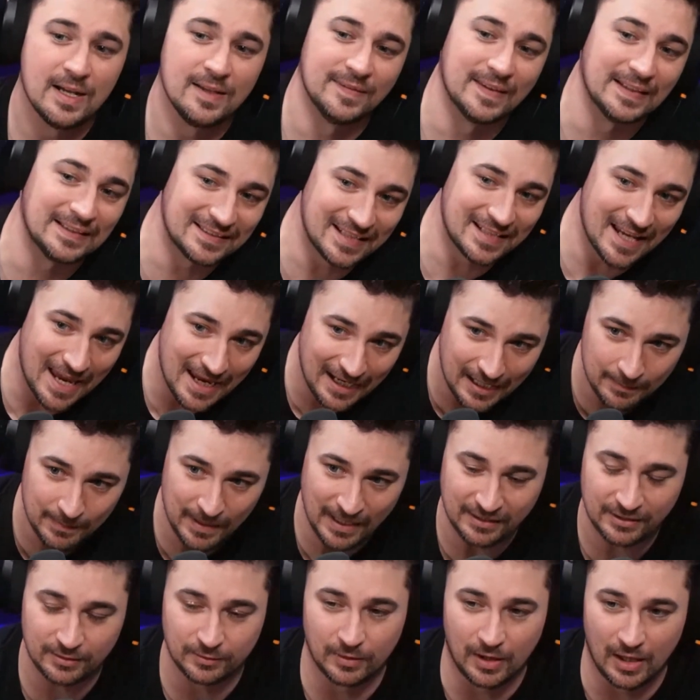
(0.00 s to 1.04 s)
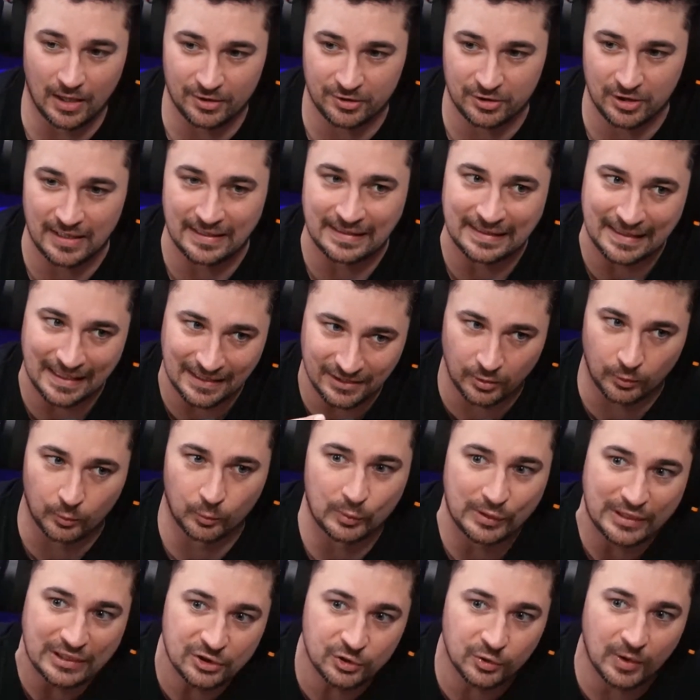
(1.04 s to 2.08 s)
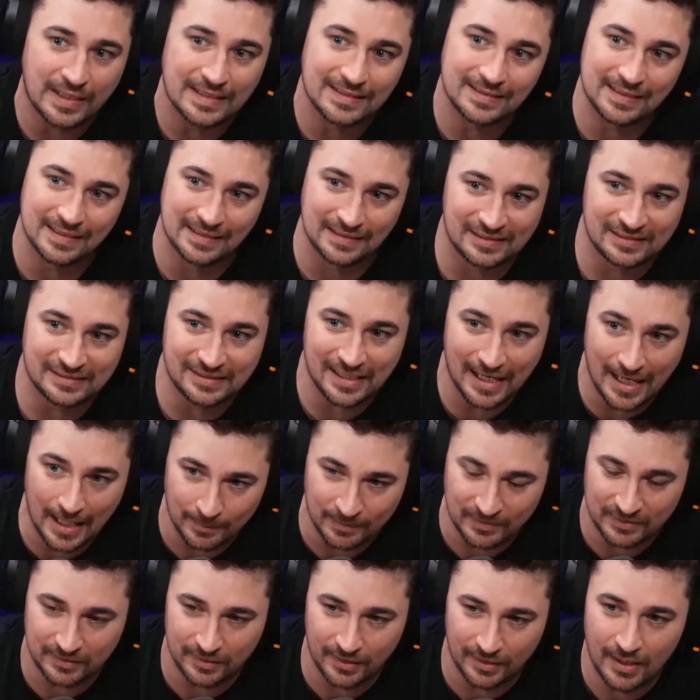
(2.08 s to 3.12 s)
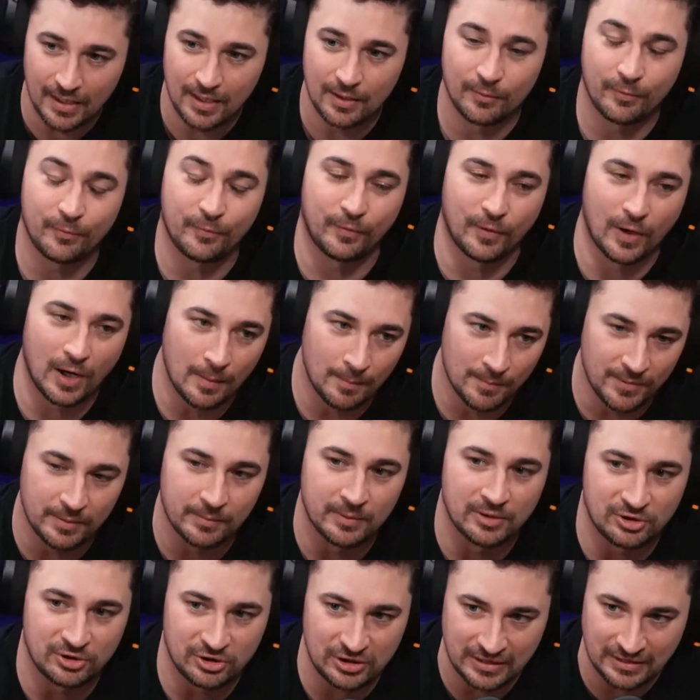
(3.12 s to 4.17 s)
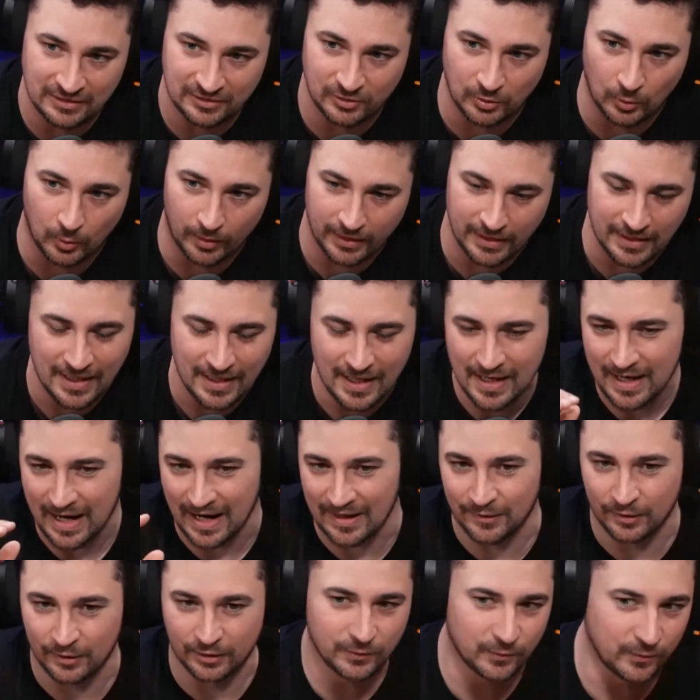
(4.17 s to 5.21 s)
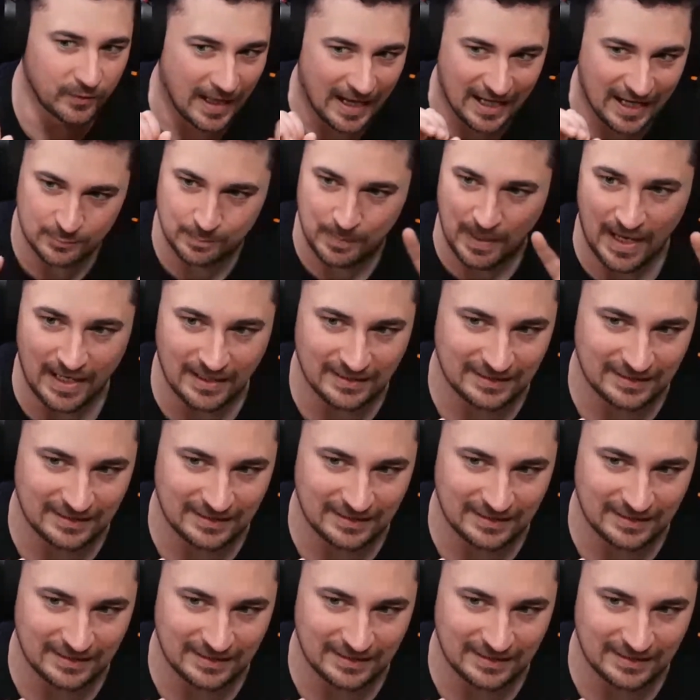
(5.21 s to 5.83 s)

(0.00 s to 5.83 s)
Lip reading: They take him back to Russia and he has to retrace his steps from the machine story, and there's flashbacks.